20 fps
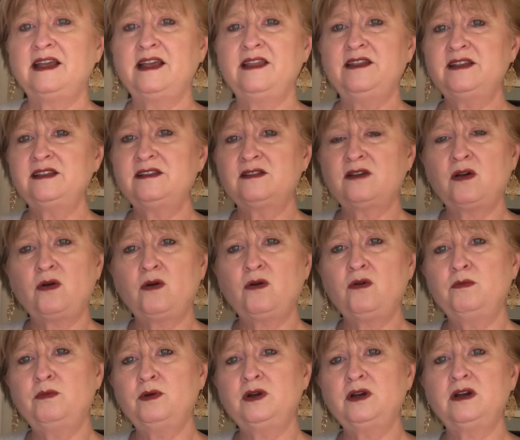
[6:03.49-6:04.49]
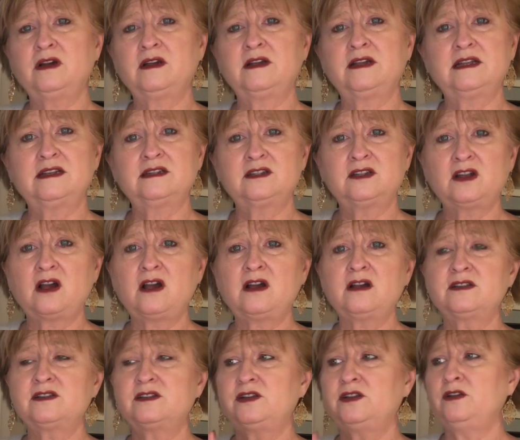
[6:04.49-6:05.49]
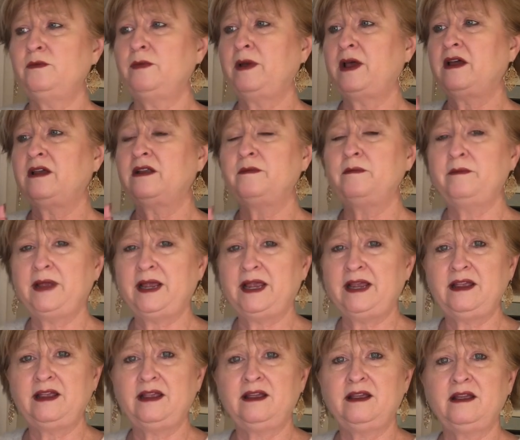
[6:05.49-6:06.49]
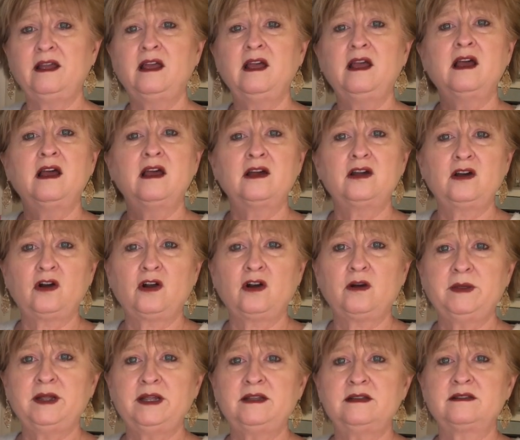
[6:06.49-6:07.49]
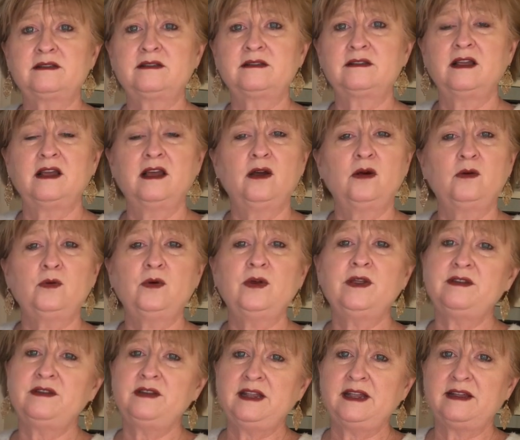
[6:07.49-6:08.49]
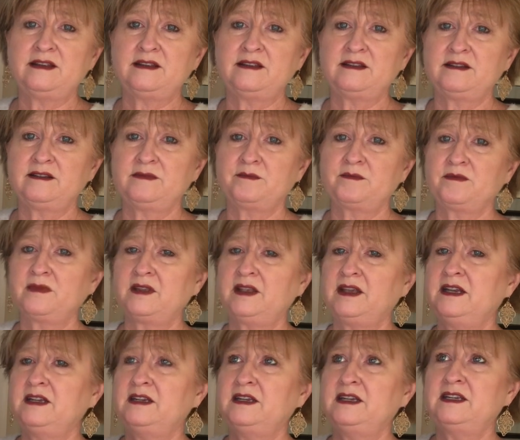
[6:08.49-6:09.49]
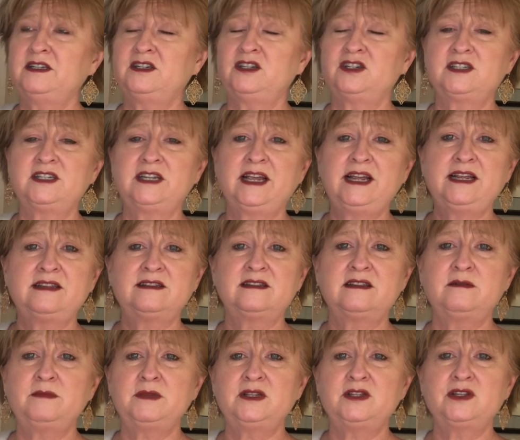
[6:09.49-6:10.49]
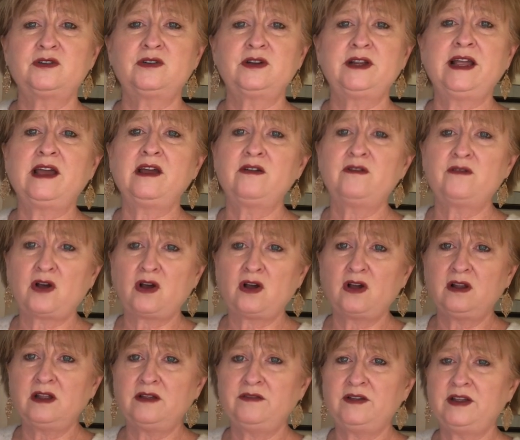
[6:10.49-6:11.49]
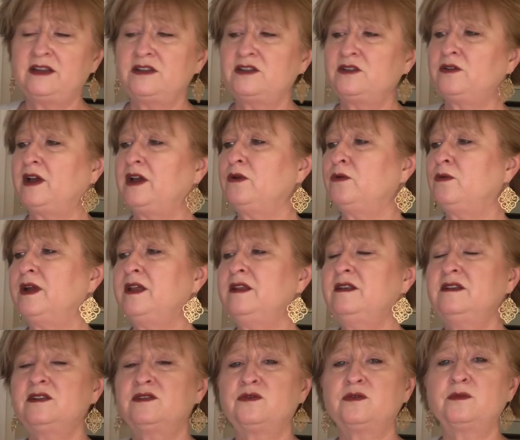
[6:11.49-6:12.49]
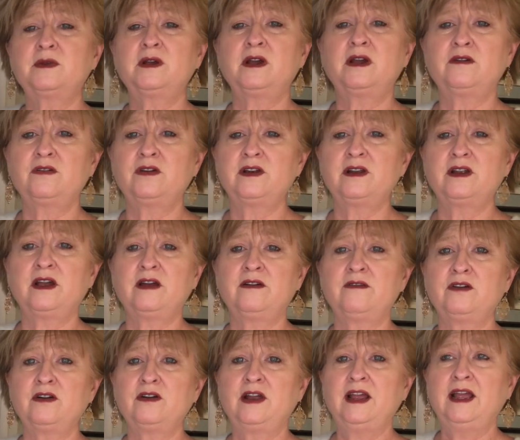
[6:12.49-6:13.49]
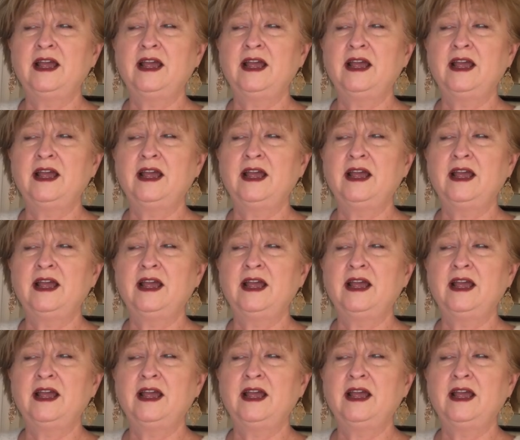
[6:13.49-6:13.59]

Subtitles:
And this whole book talks to you about making garments with knits. And it just takes the mystery out of all of it. So I read this from cover to cover